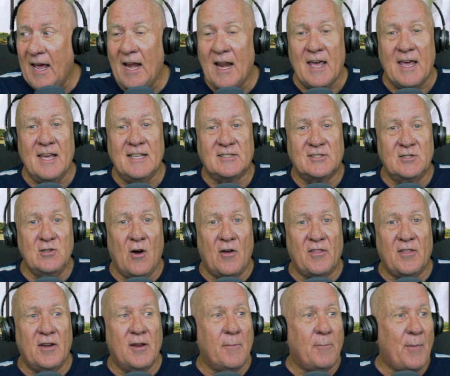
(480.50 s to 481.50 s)
it's not the
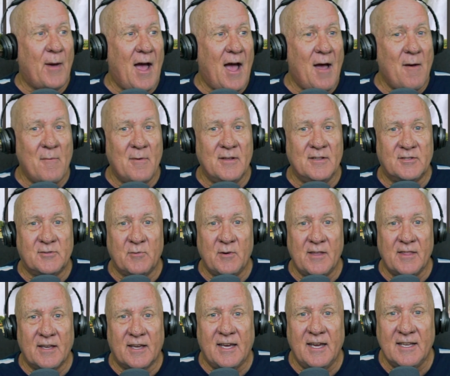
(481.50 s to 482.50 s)
departments where the
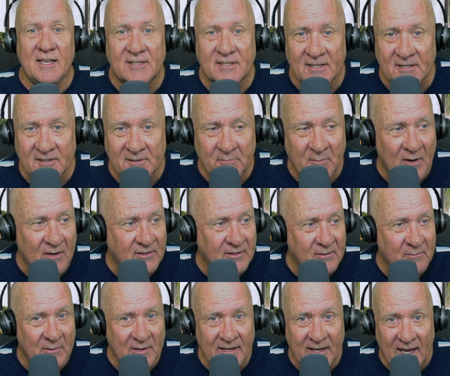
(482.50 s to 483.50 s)
kids are supposed to
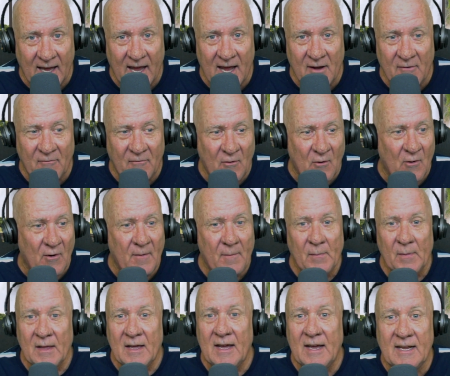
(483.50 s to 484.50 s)
be cared for.
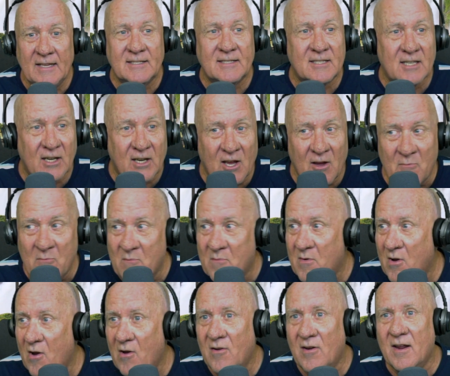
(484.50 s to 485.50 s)
It's the
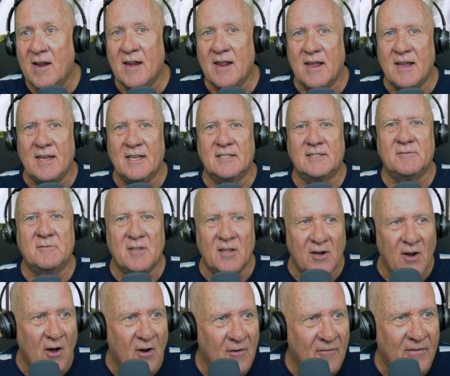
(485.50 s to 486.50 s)
community. It's the
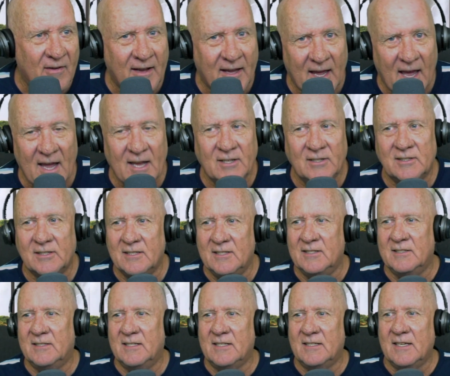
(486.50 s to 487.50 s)

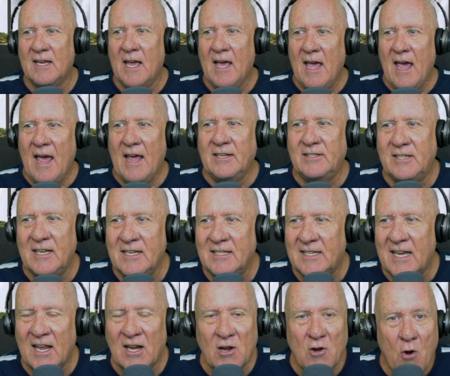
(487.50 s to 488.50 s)
notifications. And she
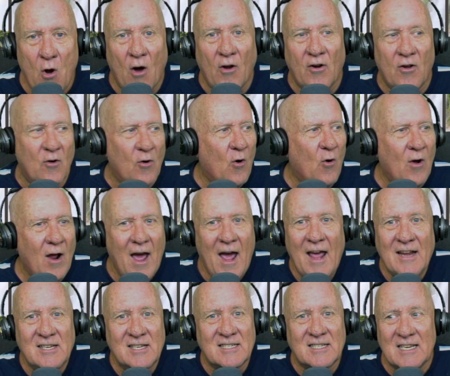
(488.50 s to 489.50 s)
said not at all and
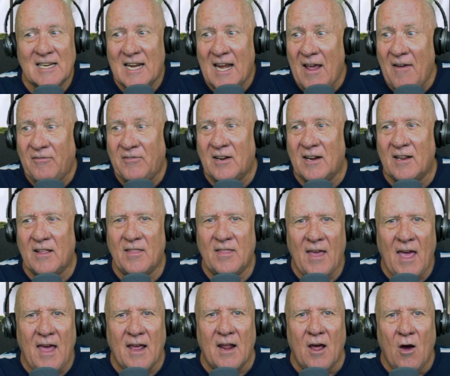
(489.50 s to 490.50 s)
just left it at
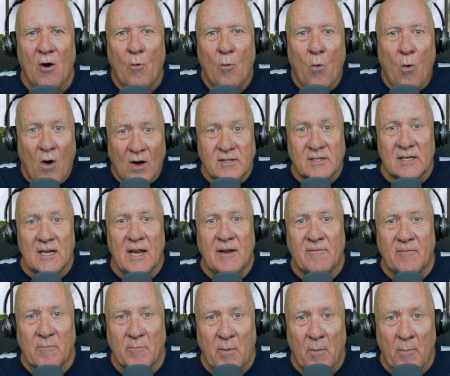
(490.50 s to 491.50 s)
that. Wasn't
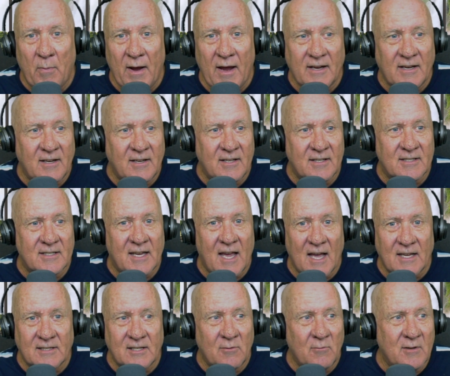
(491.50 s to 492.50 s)
even prepared to
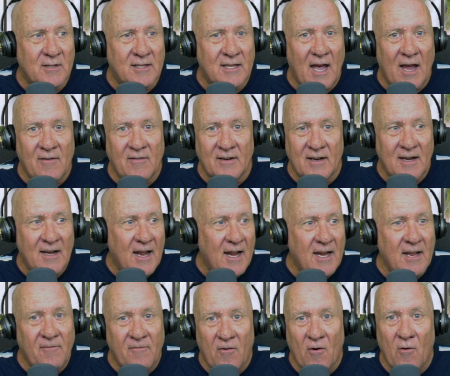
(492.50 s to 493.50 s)
discuss it with David in
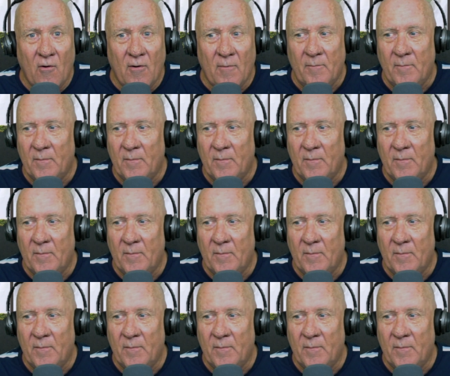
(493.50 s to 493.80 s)
any form.